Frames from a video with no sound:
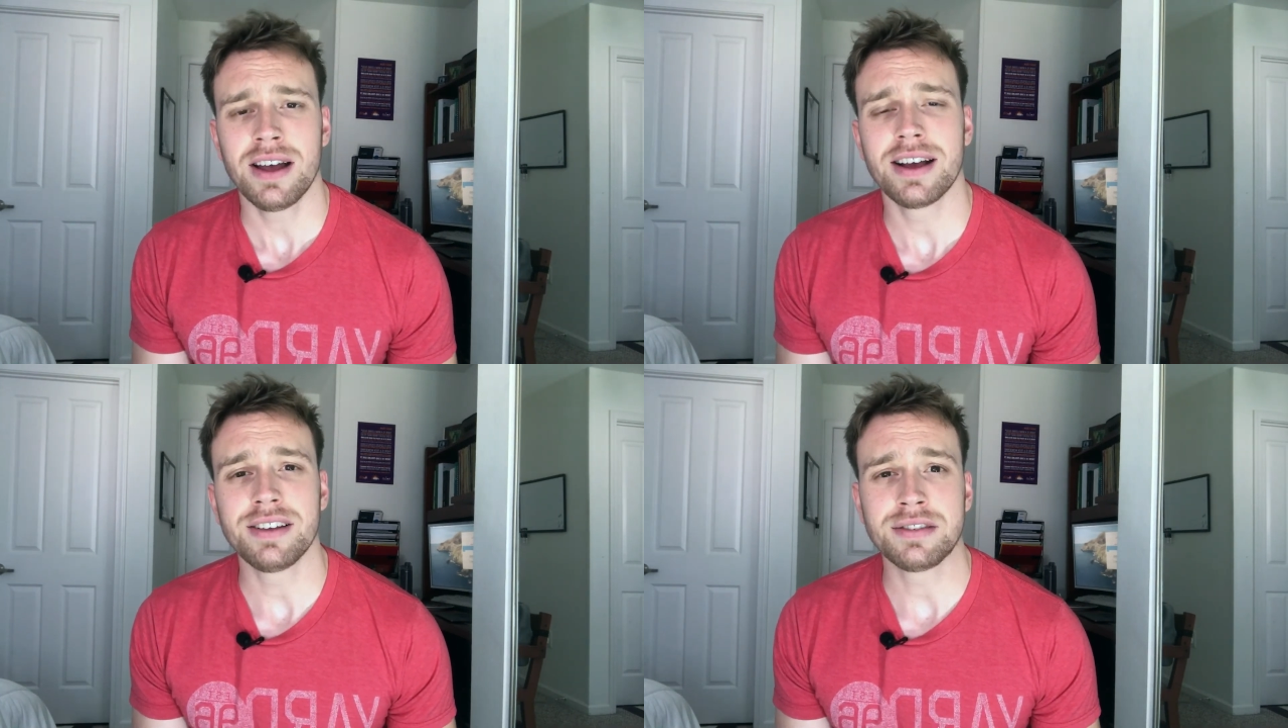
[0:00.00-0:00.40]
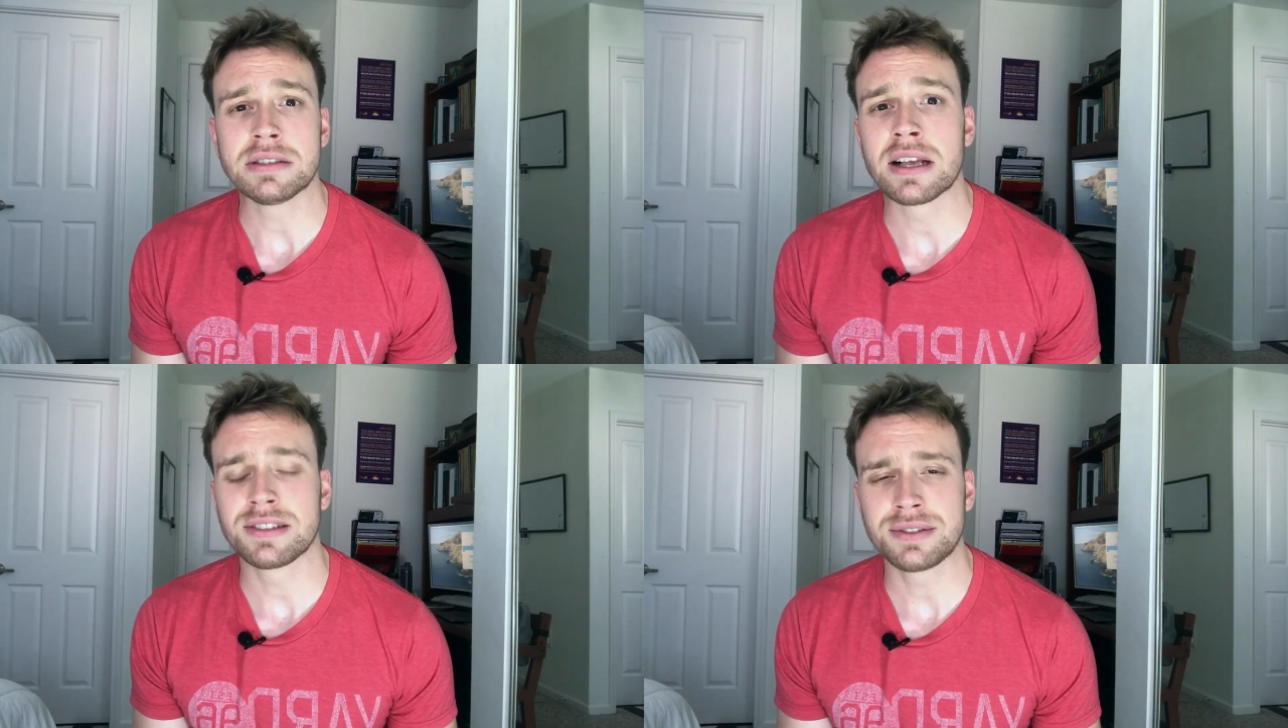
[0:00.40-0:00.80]

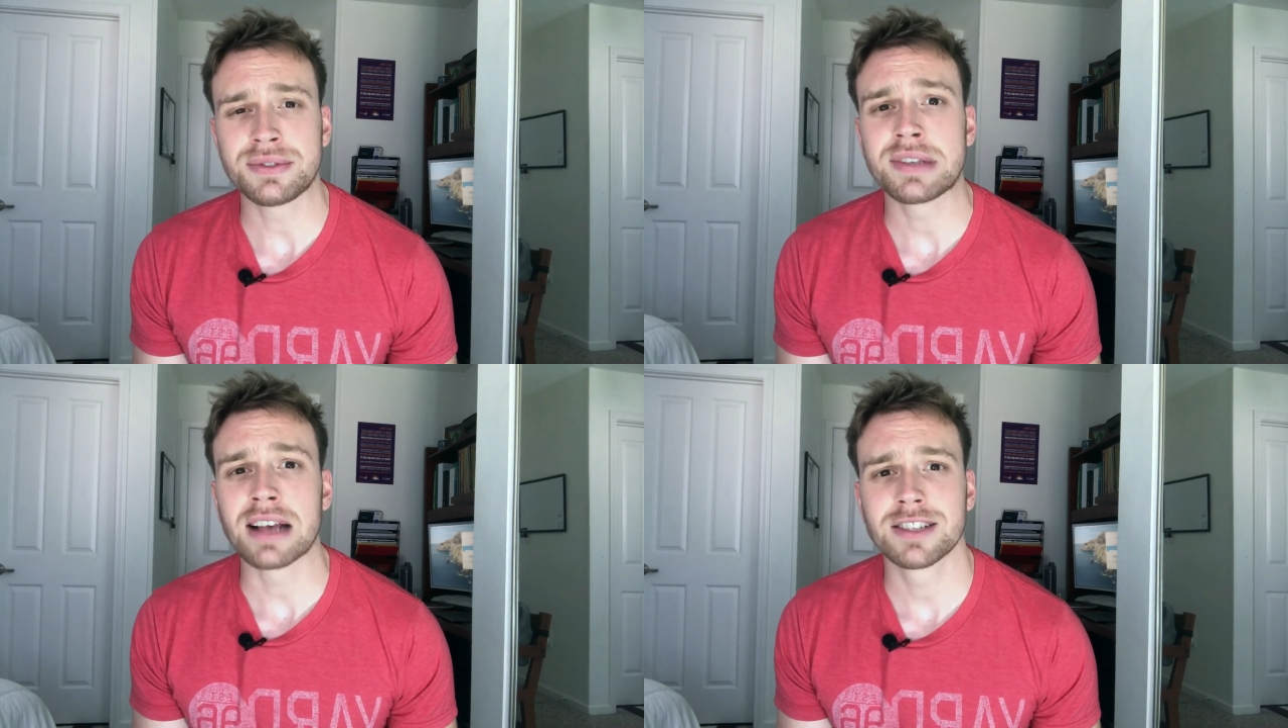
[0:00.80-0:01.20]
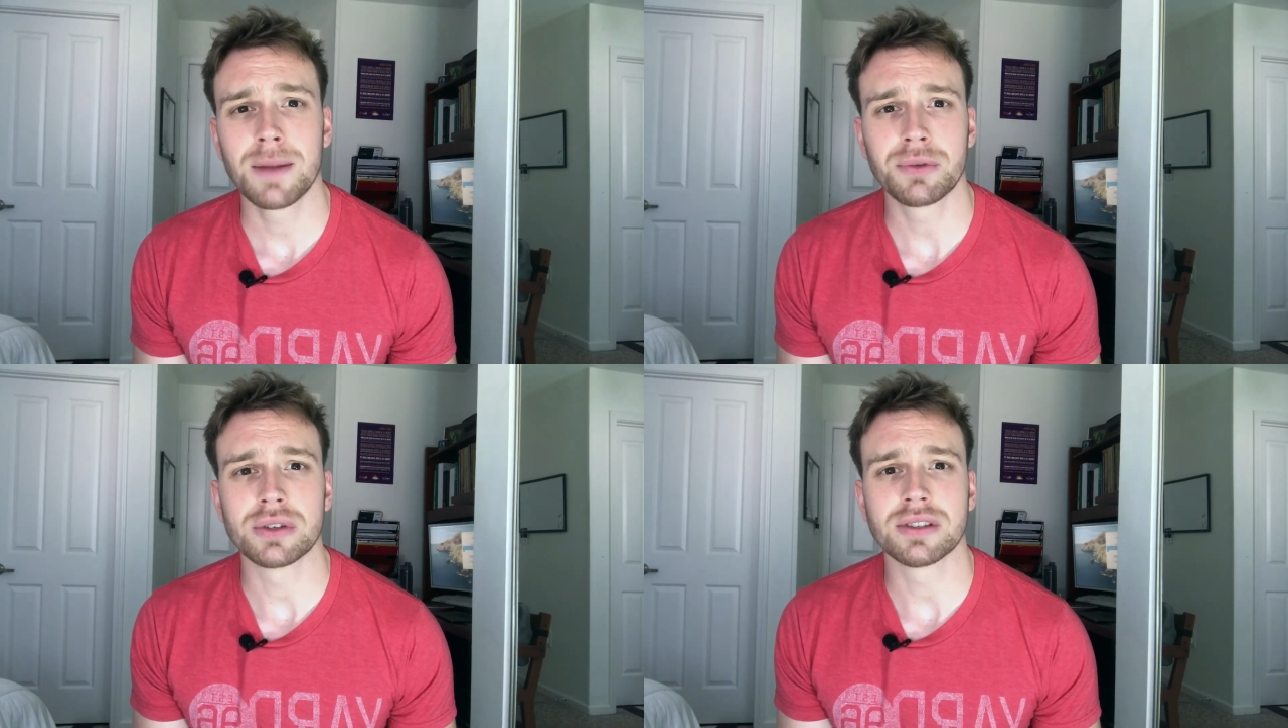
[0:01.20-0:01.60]

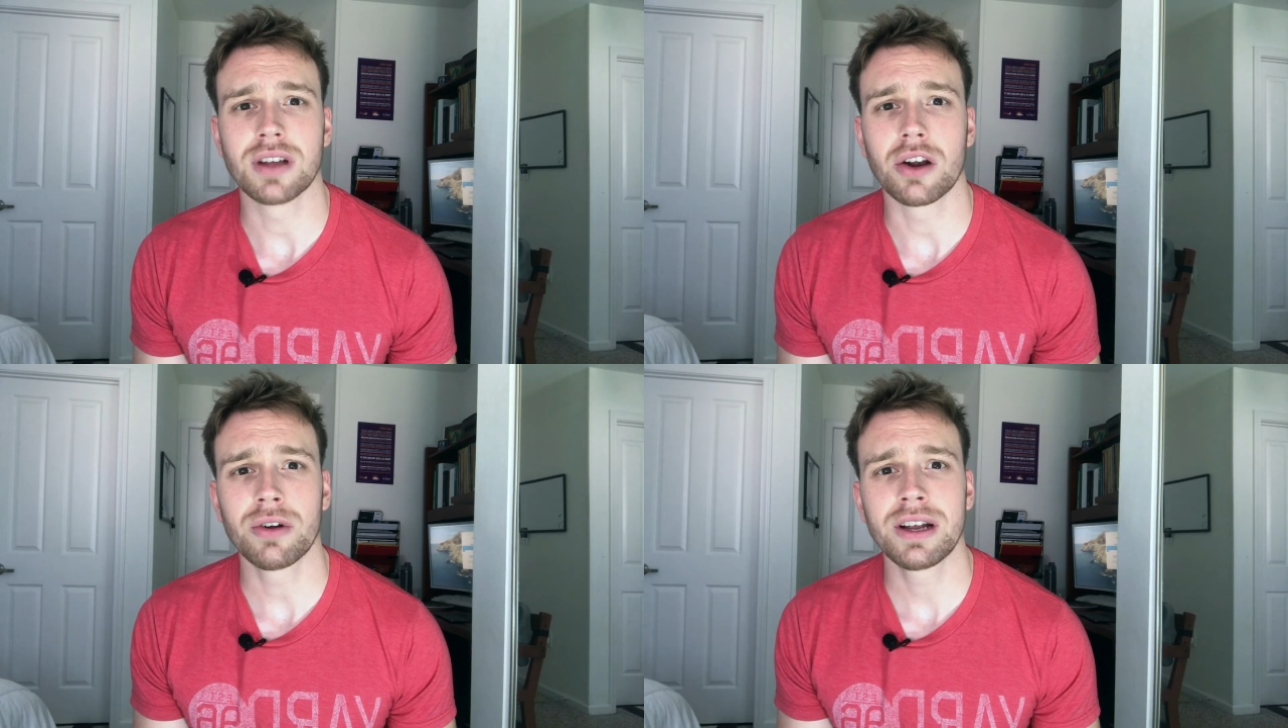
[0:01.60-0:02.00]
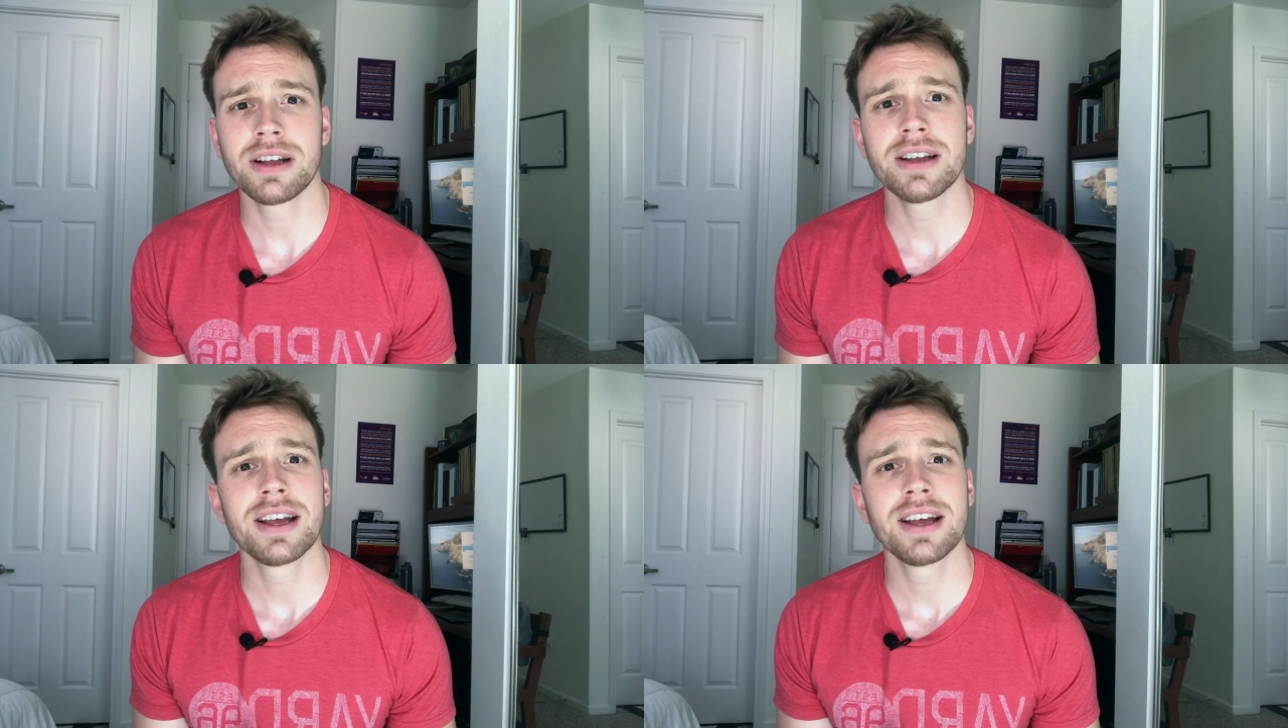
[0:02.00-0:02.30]
accept your stuttering